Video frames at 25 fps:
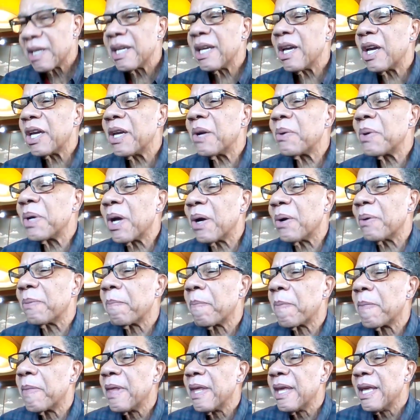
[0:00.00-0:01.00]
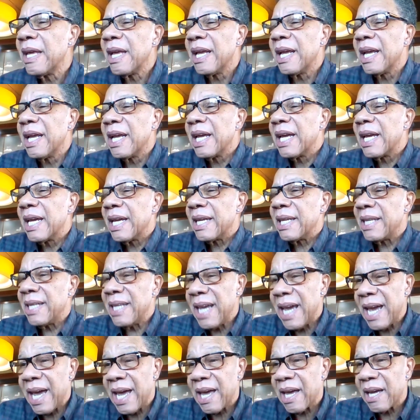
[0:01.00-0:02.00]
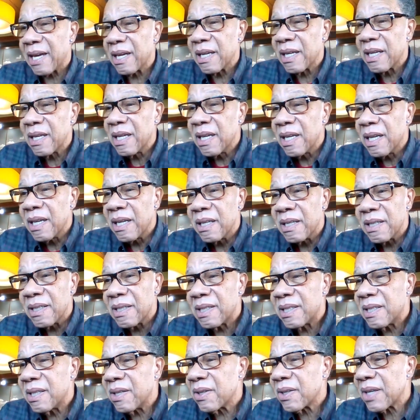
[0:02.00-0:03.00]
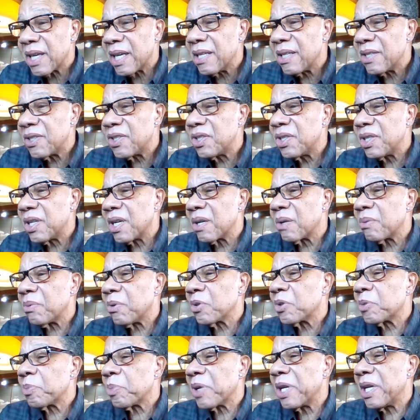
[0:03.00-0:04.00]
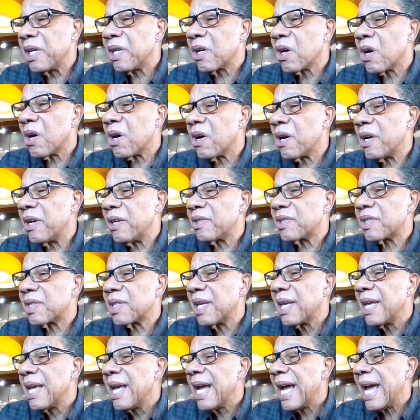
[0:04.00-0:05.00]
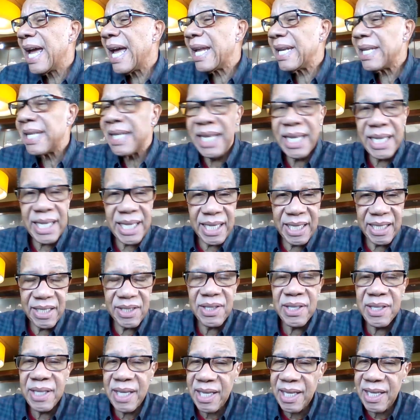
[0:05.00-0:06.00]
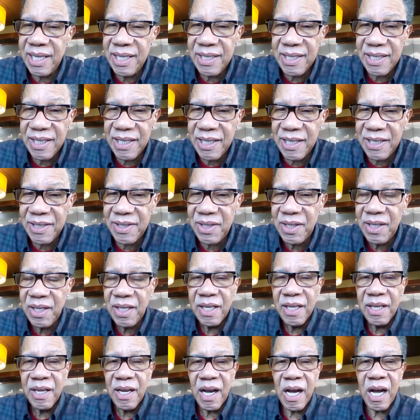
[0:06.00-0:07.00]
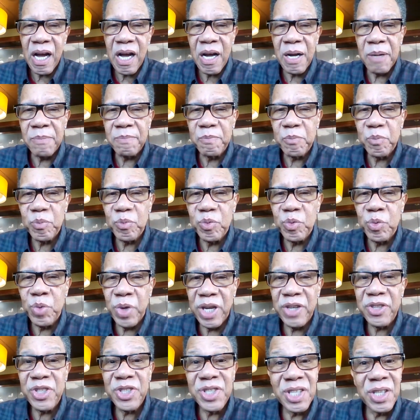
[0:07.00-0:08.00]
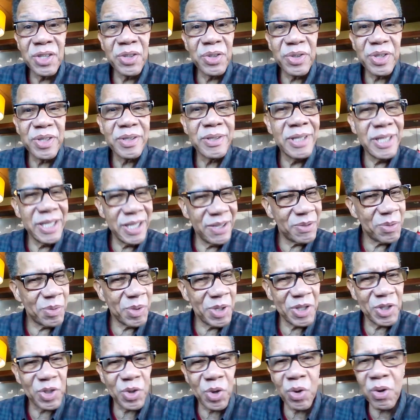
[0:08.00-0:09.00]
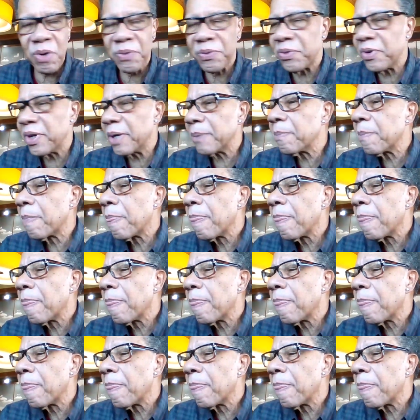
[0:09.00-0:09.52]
Here we go. Yeah, Silk and his generals play cards at Nikki's. Nikki's is where Silk lives with his girlfriend.